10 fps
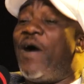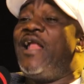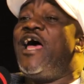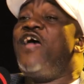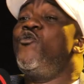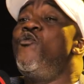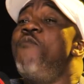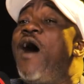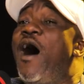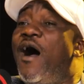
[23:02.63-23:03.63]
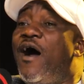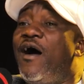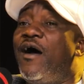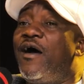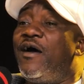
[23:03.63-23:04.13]
bala yuma
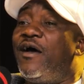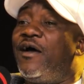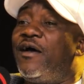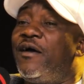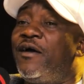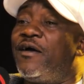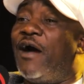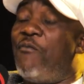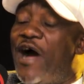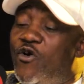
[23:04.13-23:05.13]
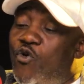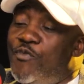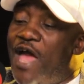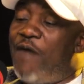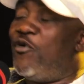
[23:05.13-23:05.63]
nga mwai
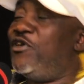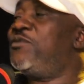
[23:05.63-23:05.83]
kumyamo